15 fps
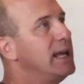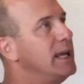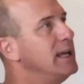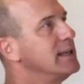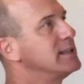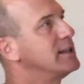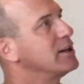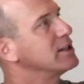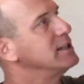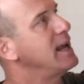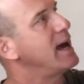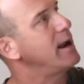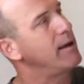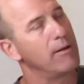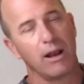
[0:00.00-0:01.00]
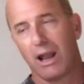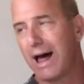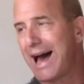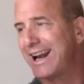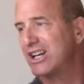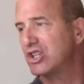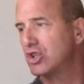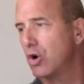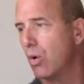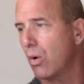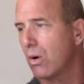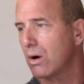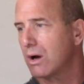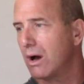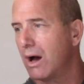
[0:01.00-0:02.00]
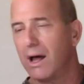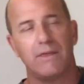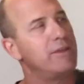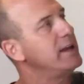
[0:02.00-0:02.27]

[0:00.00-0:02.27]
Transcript: is there's not a lot of torque on